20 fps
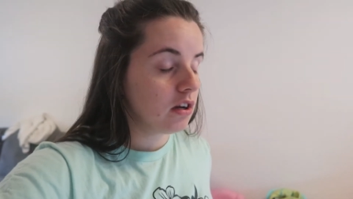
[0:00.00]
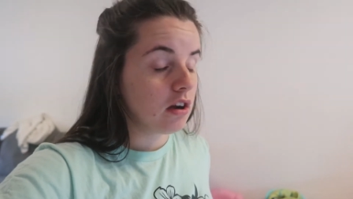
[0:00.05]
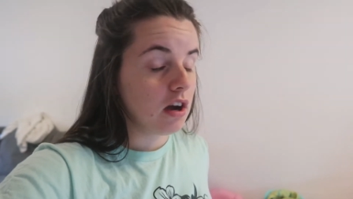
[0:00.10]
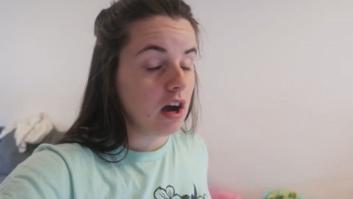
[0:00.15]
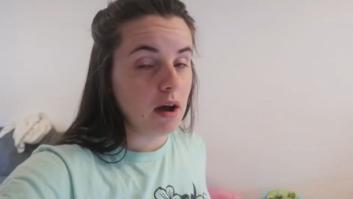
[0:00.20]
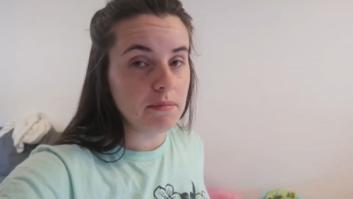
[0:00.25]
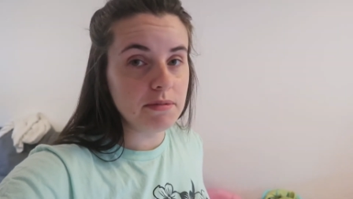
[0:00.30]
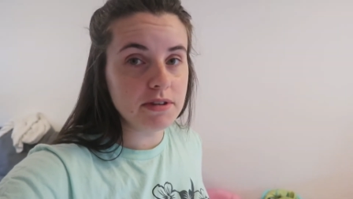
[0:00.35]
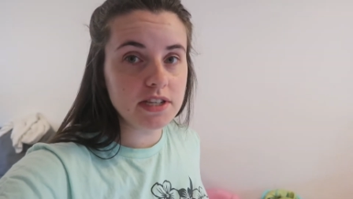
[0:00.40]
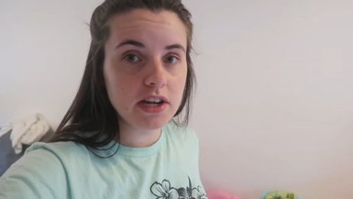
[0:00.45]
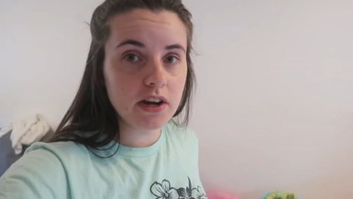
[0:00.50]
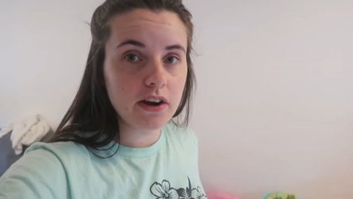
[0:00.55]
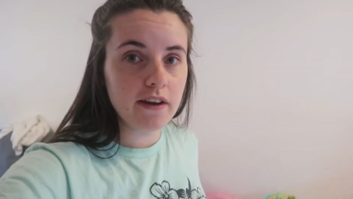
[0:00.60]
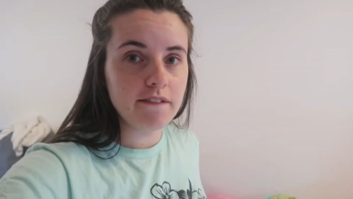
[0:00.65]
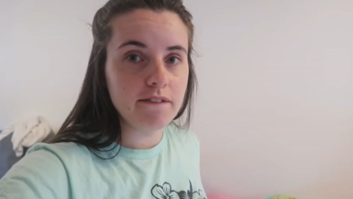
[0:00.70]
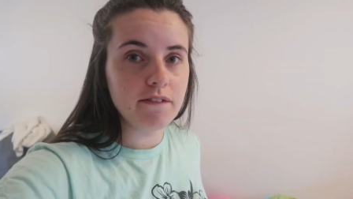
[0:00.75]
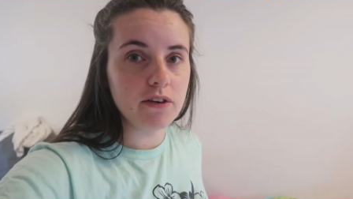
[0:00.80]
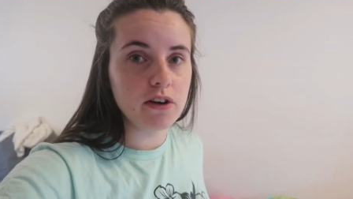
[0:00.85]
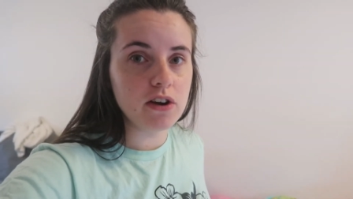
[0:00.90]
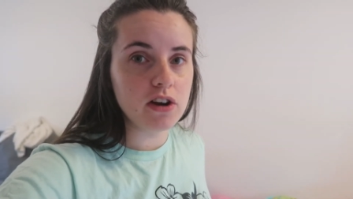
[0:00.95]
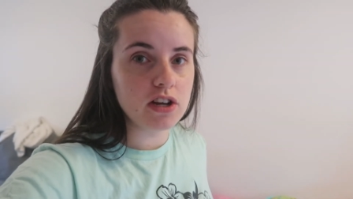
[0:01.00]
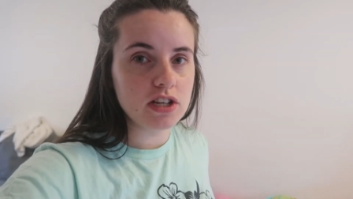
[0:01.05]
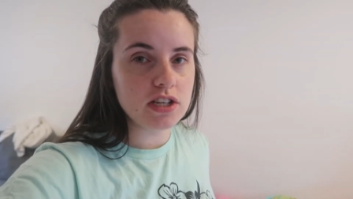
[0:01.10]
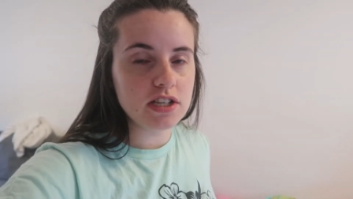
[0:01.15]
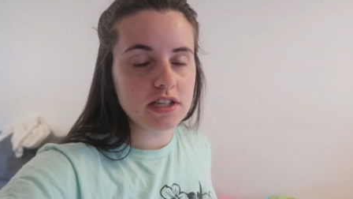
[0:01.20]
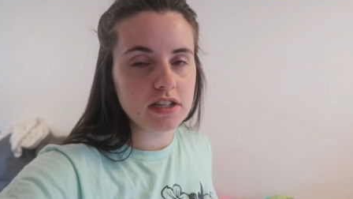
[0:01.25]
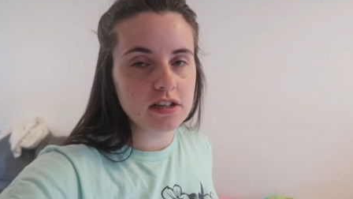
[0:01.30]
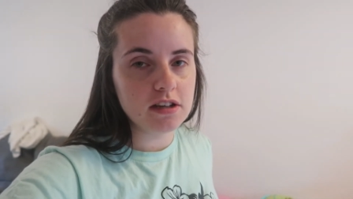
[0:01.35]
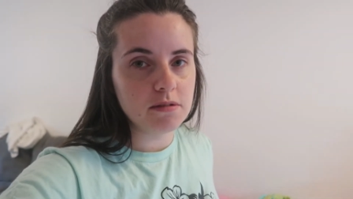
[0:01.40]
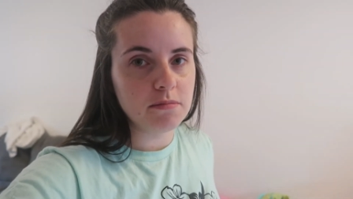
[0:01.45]
commissary for
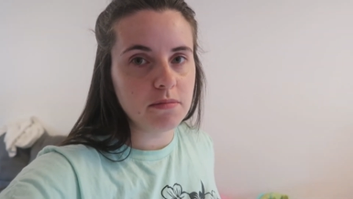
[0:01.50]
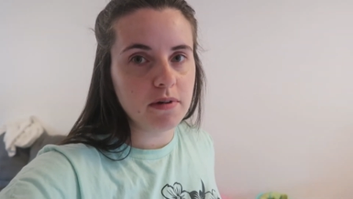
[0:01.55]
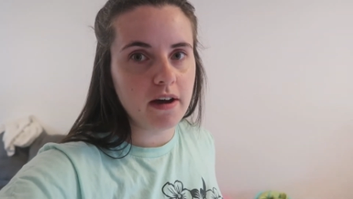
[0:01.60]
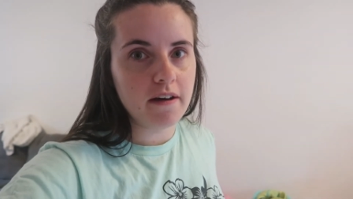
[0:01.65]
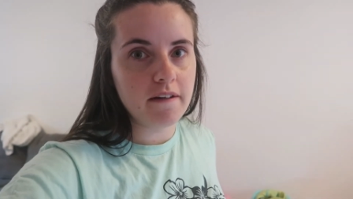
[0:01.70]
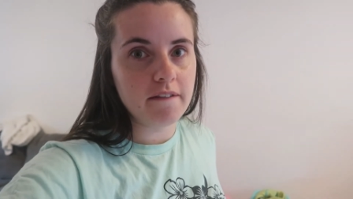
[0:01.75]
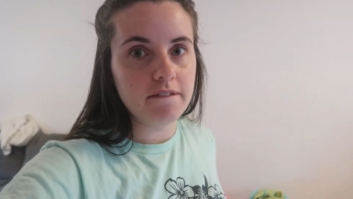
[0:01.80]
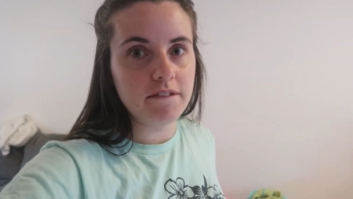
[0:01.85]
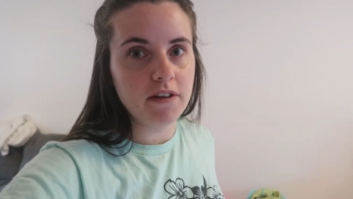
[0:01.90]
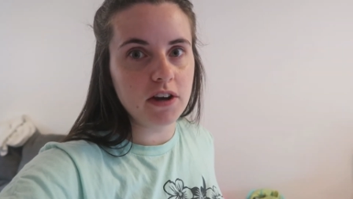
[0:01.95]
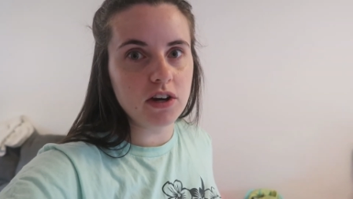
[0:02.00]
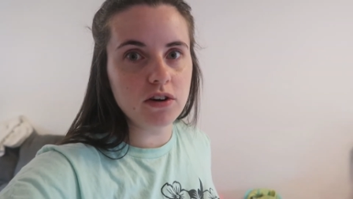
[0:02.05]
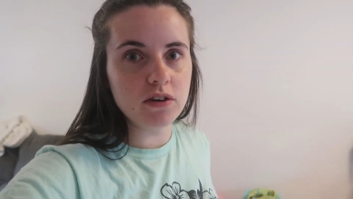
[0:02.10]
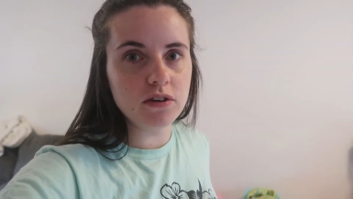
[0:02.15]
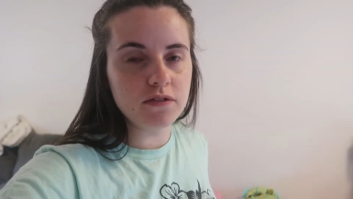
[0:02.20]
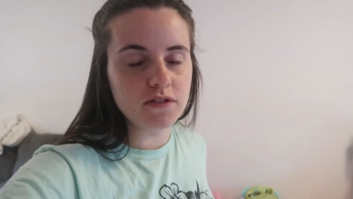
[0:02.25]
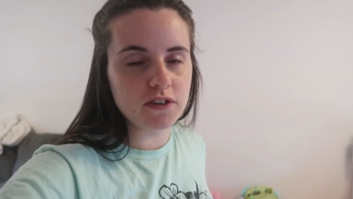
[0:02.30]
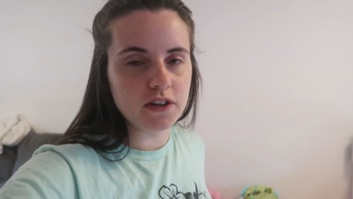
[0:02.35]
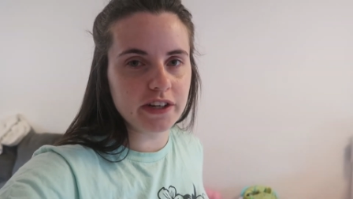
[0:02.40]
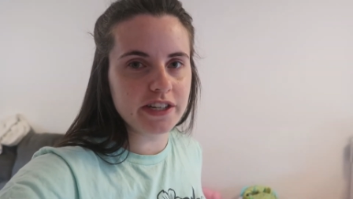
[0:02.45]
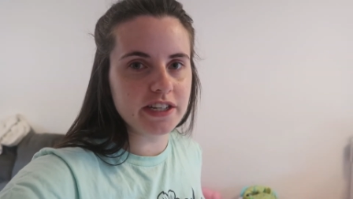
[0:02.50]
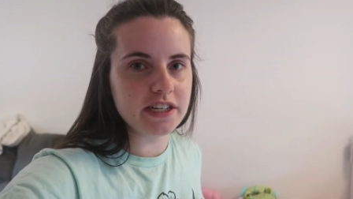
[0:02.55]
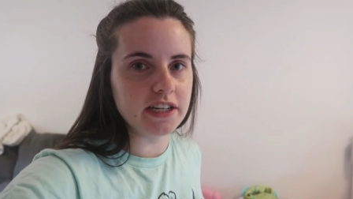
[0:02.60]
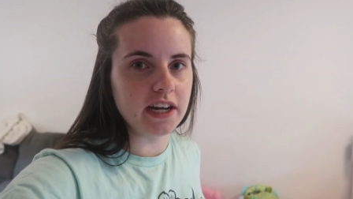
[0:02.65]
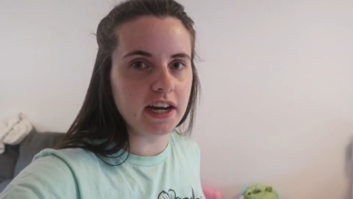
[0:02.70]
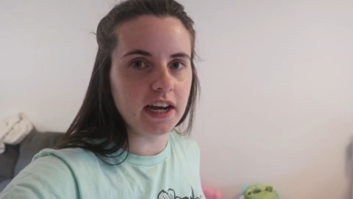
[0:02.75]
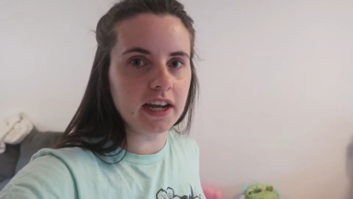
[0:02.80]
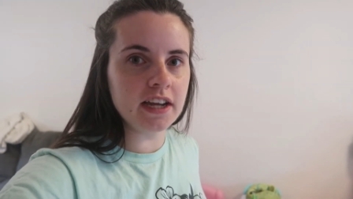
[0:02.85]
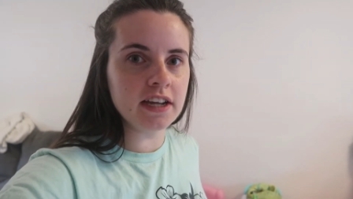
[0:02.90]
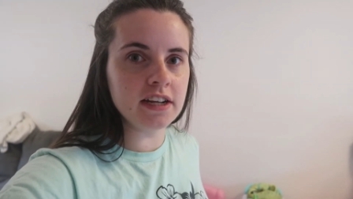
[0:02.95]
some food for
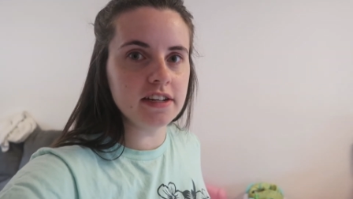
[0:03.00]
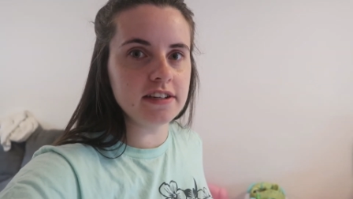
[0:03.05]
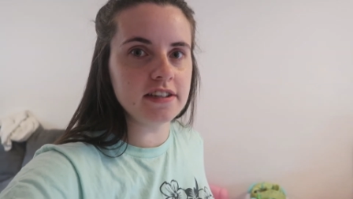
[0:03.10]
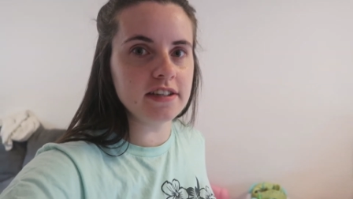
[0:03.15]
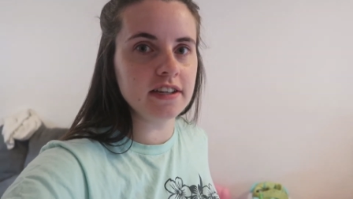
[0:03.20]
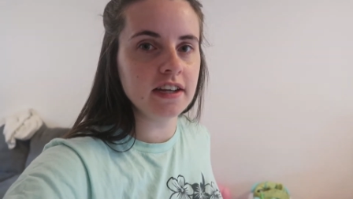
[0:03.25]
tonight.